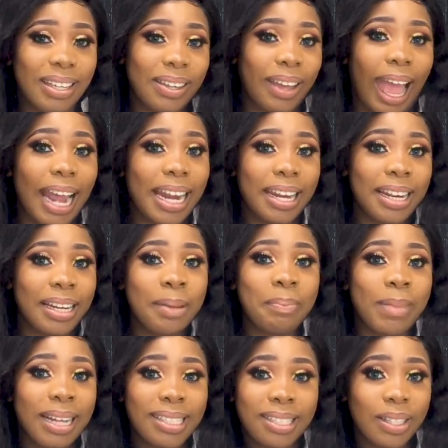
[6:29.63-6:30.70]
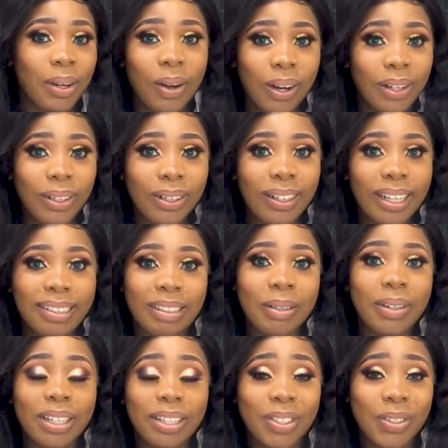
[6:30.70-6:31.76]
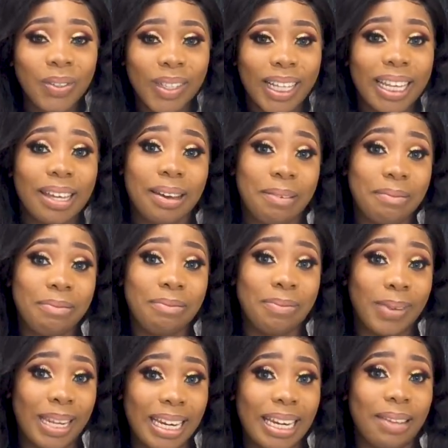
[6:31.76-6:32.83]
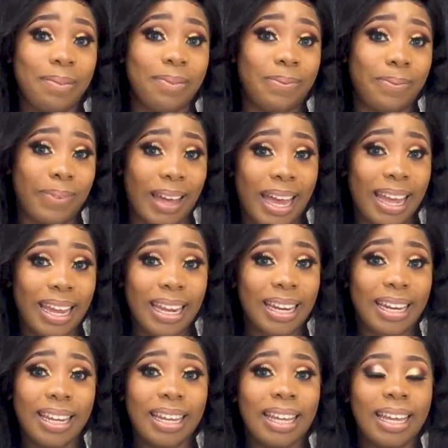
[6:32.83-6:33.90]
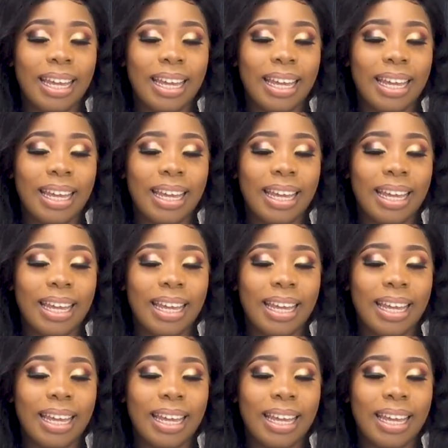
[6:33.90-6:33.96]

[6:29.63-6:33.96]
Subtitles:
it didn't matter the color as long as you were like really fine.